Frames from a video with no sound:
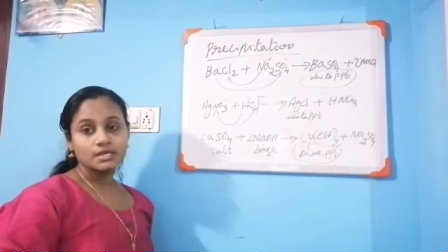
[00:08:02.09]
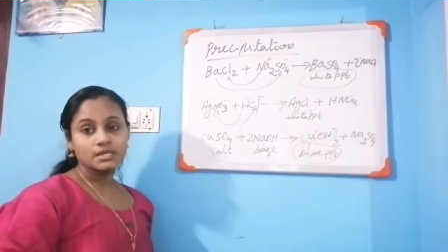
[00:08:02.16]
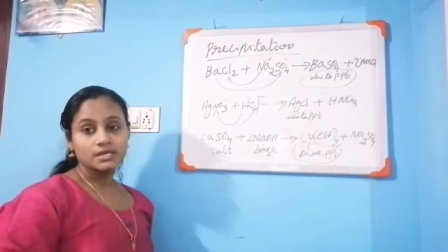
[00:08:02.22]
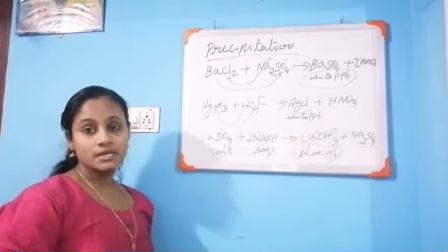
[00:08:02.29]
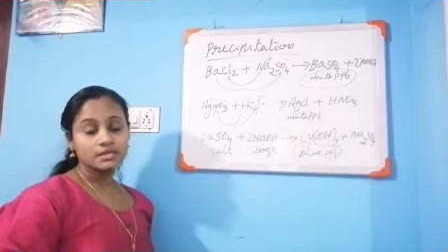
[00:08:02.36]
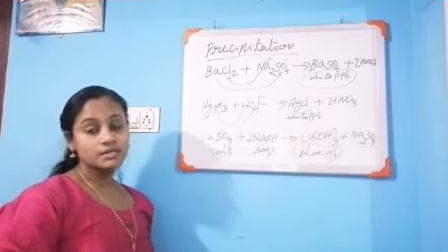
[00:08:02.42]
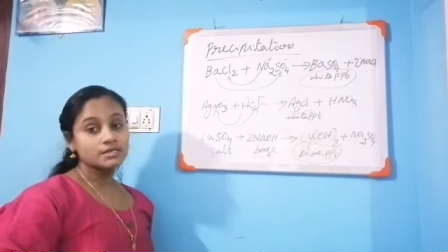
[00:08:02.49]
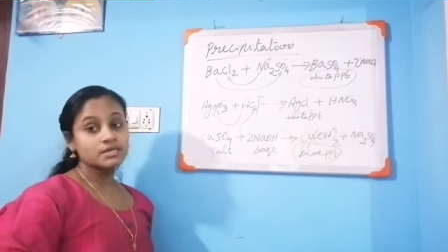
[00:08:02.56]

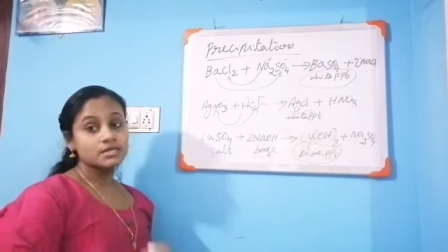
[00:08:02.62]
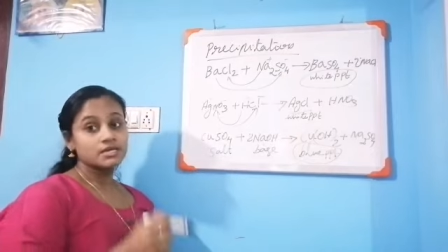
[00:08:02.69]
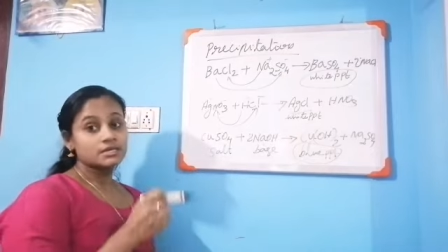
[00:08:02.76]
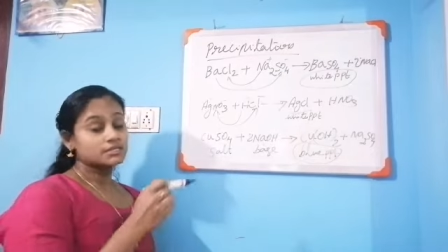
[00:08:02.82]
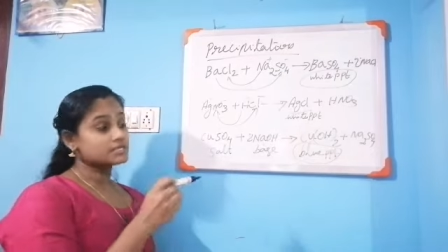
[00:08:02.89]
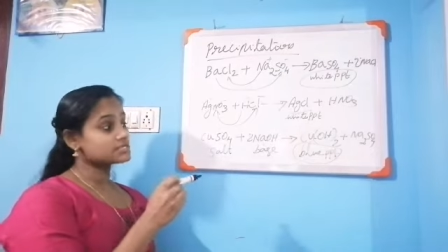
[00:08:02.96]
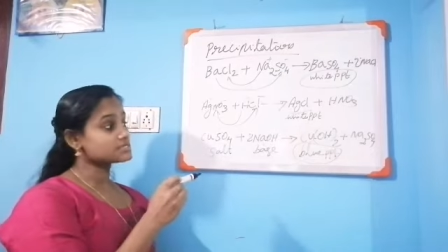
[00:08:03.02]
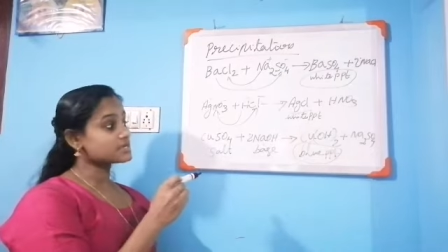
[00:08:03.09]

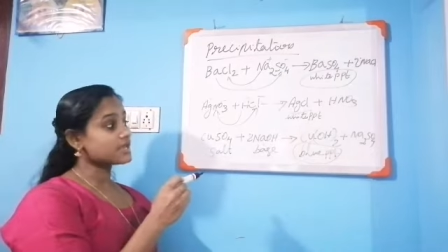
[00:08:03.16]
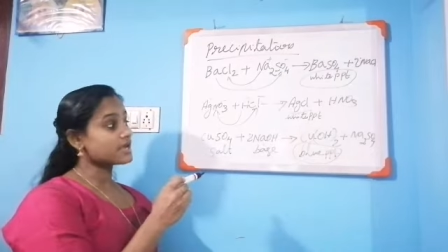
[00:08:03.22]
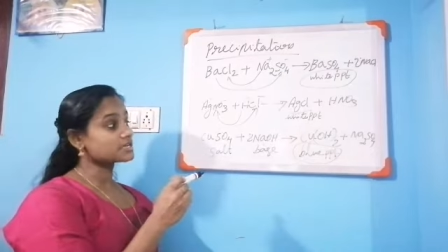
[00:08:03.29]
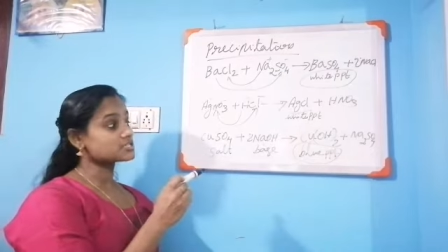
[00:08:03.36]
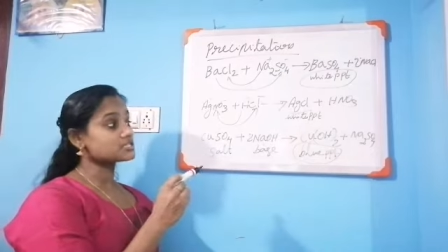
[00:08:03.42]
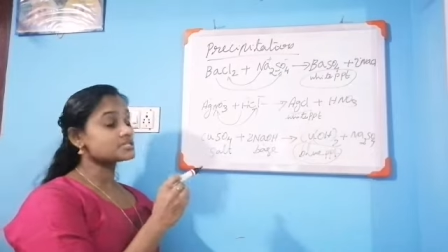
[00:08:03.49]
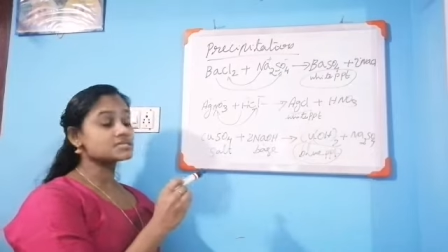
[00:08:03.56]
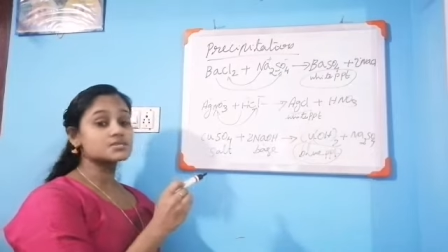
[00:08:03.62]
This
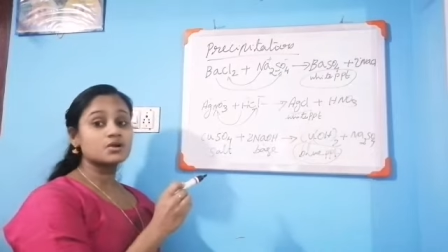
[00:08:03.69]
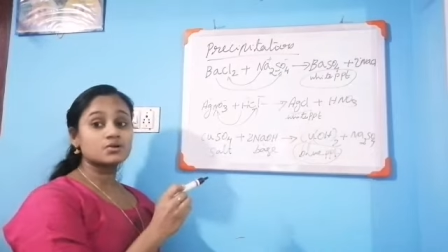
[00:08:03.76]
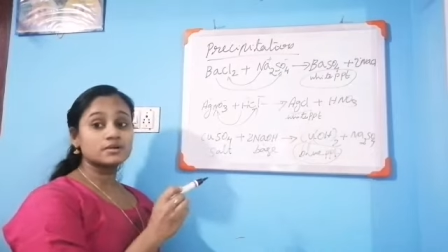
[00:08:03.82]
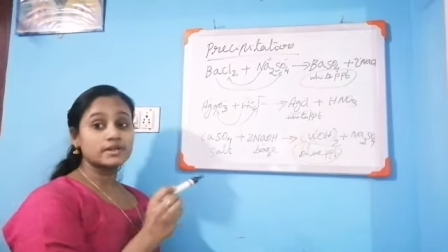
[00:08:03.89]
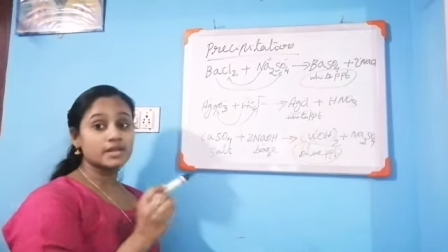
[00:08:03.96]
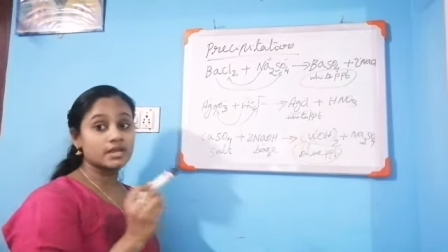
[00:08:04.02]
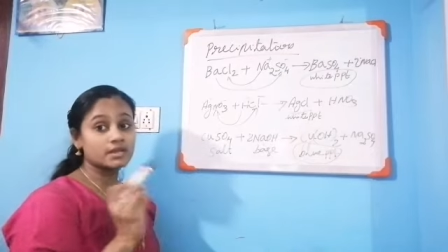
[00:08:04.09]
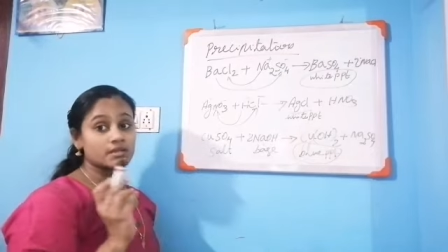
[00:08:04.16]
reaction is not
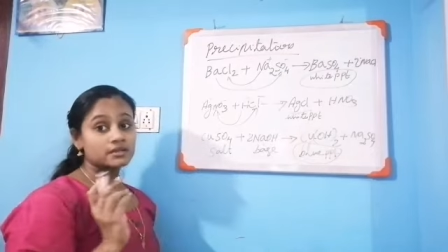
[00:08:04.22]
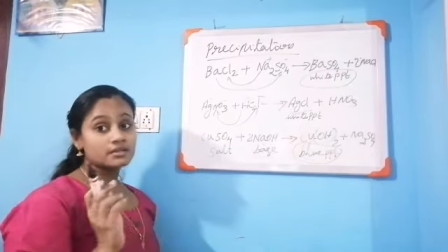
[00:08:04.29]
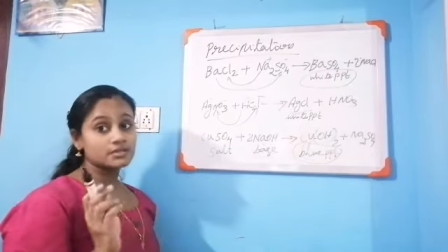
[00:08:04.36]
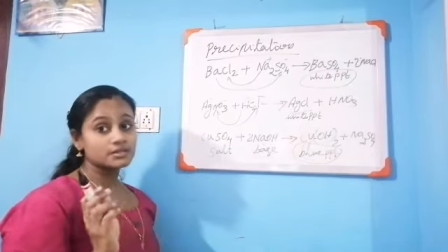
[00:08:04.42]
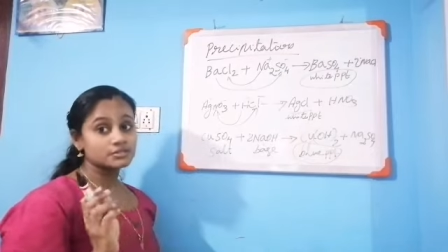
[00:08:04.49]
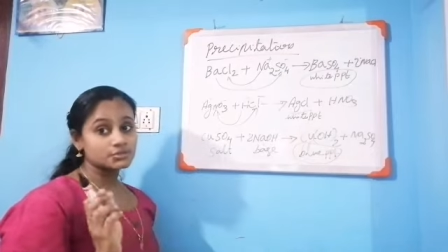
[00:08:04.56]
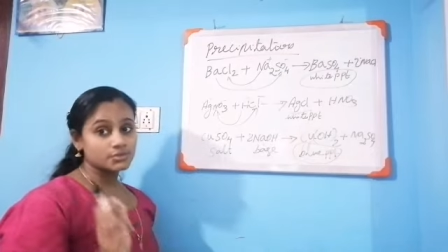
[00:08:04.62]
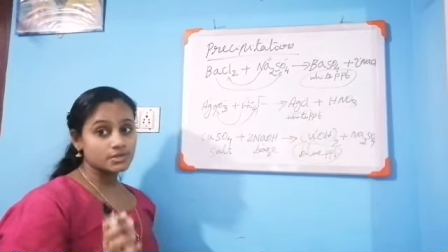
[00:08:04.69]
a
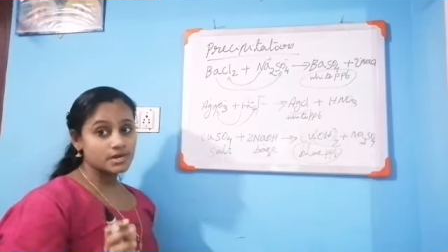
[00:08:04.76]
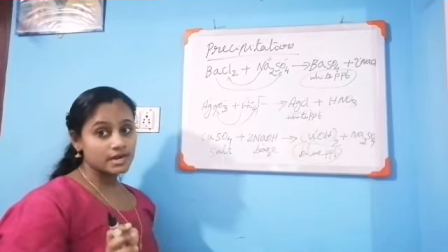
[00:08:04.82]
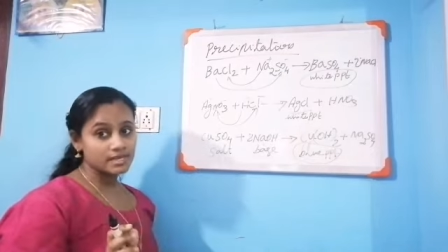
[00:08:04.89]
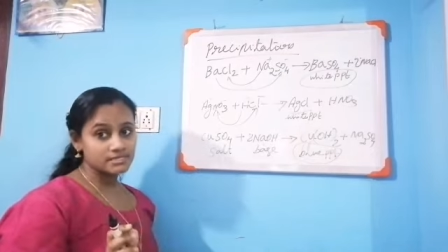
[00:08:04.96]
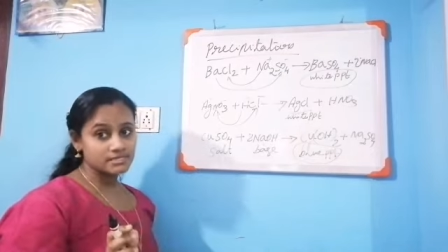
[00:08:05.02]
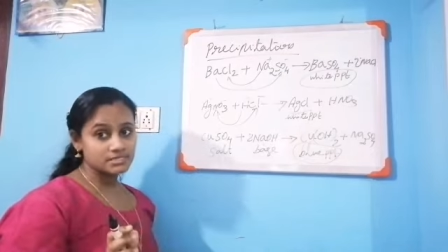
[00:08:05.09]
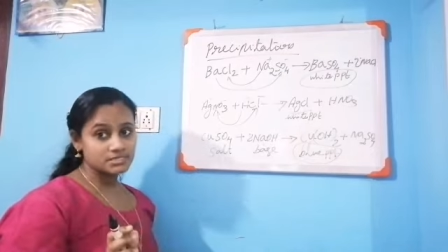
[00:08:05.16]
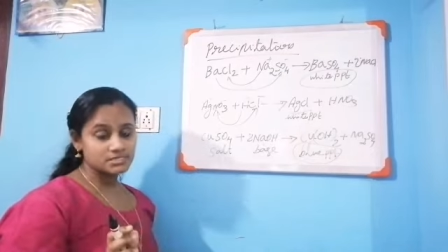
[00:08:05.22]

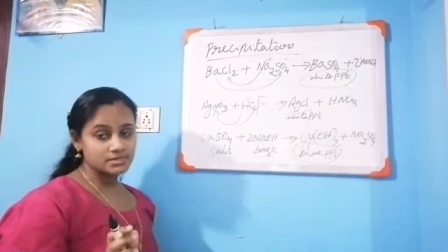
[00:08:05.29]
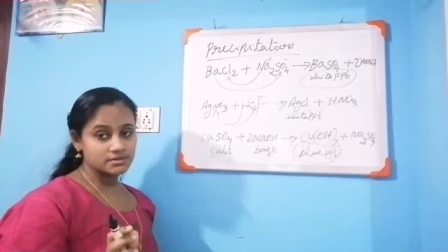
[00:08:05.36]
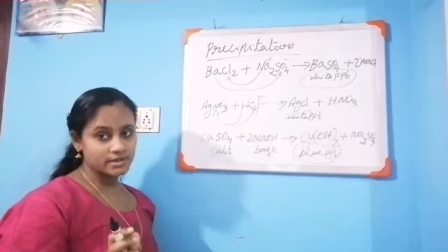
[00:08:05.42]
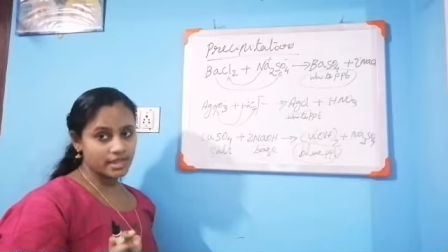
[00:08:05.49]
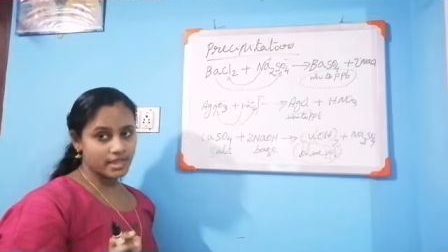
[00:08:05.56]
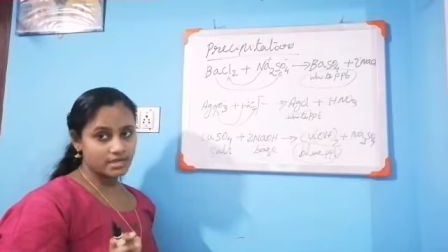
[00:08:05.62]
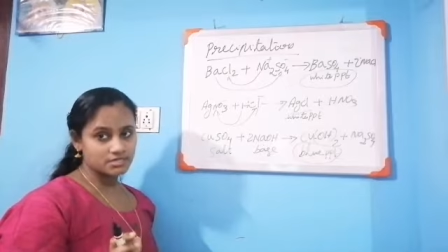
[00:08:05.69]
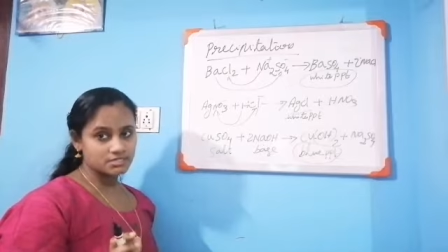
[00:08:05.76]
neutralization
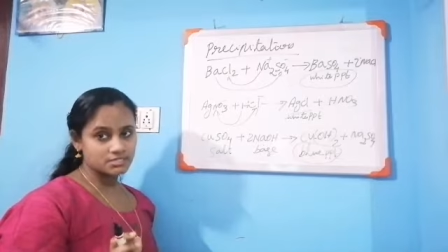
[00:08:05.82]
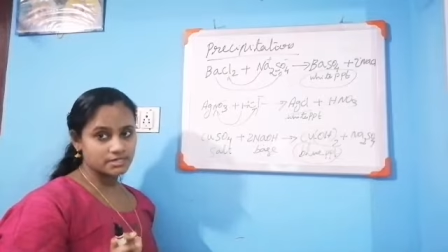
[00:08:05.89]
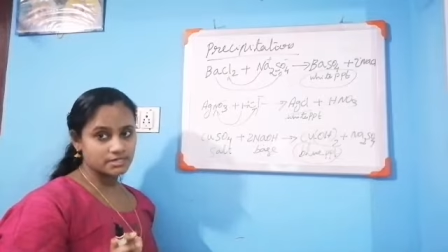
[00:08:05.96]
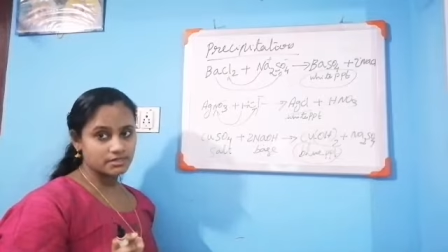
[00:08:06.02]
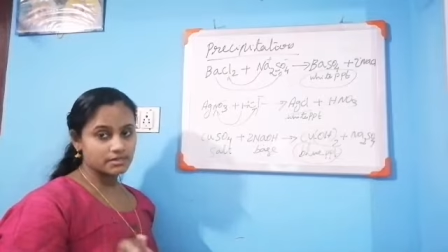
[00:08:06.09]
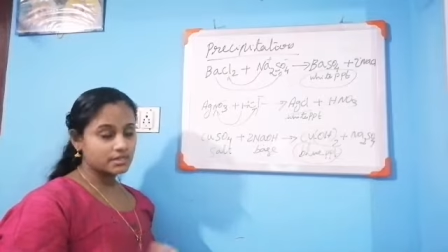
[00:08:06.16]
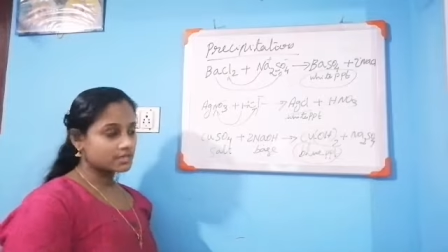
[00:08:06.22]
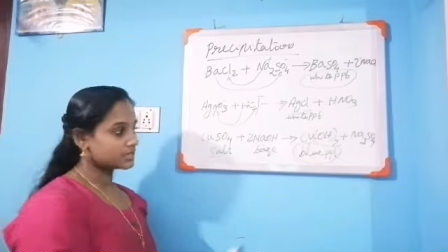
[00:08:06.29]

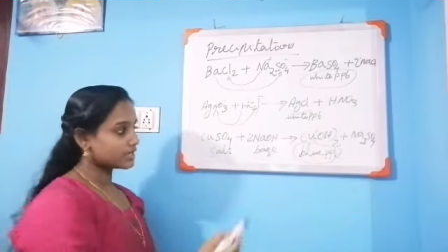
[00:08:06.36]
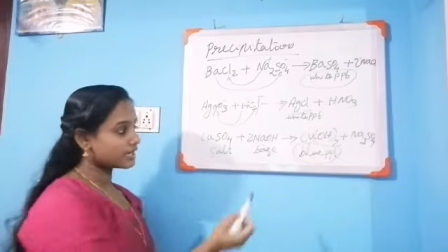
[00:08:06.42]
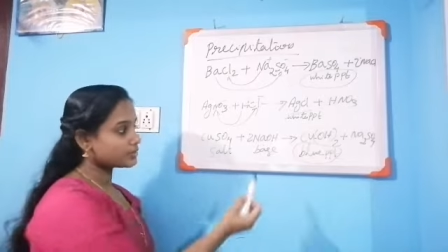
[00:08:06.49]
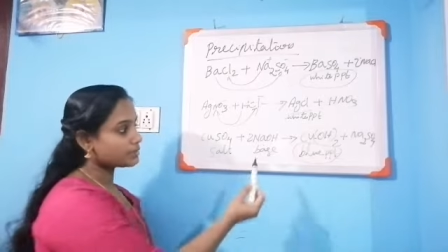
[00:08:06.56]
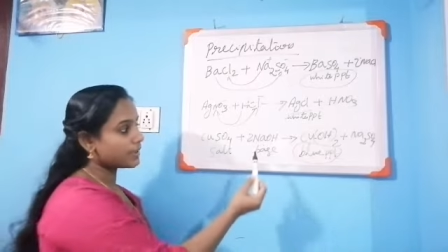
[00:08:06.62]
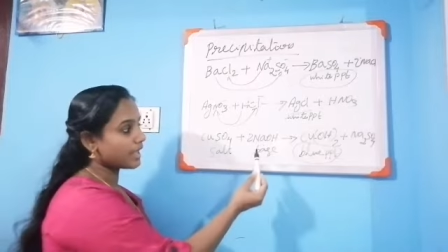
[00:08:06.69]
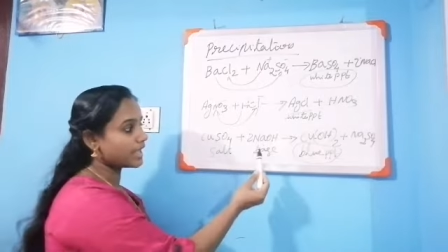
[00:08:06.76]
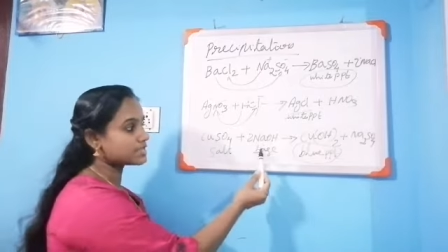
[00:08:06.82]
reaction. Here
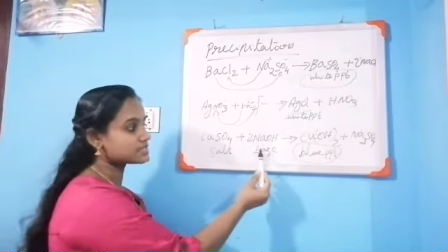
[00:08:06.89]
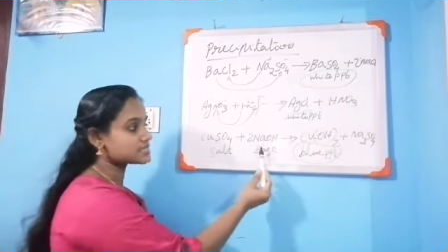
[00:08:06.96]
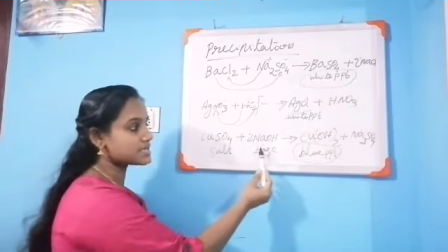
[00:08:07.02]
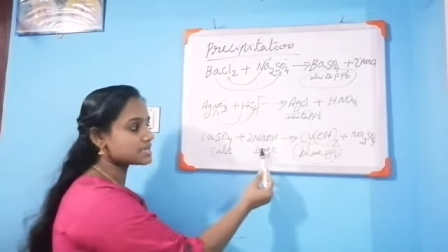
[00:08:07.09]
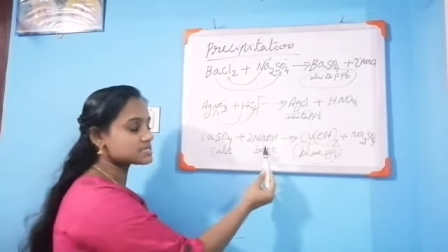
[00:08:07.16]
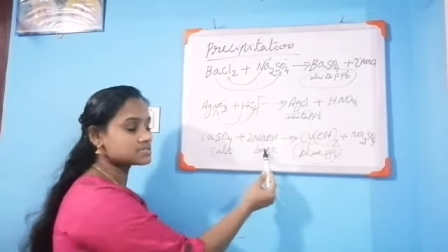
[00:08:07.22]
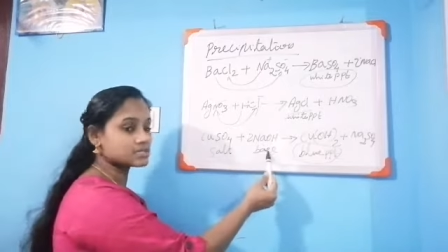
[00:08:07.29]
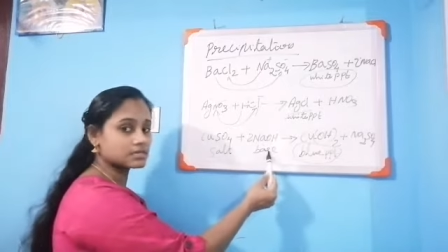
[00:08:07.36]
base
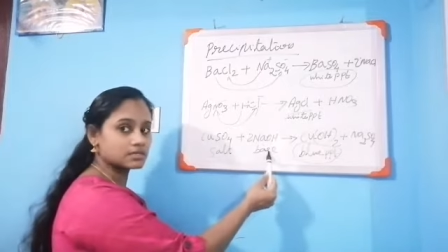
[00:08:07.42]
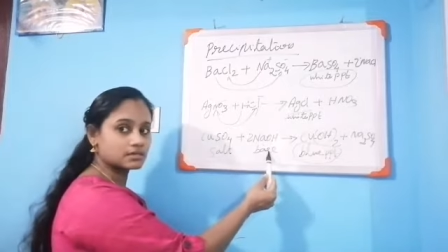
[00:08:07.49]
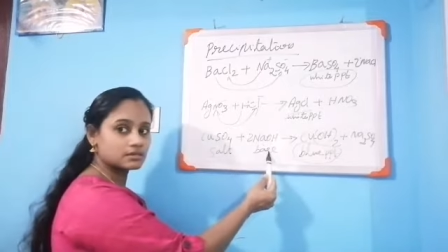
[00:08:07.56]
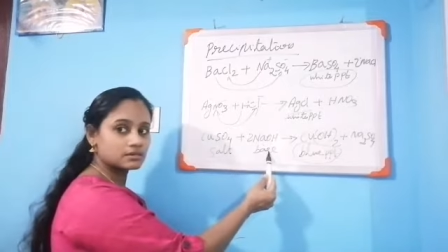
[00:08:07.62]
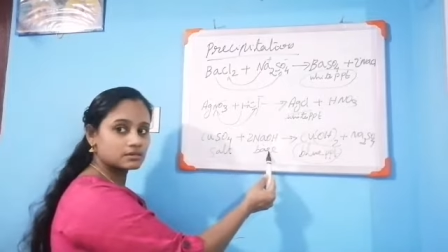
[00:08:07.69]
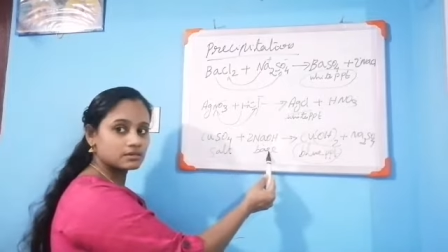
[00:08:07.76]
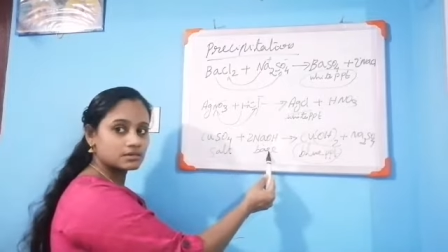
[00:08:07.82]
is there.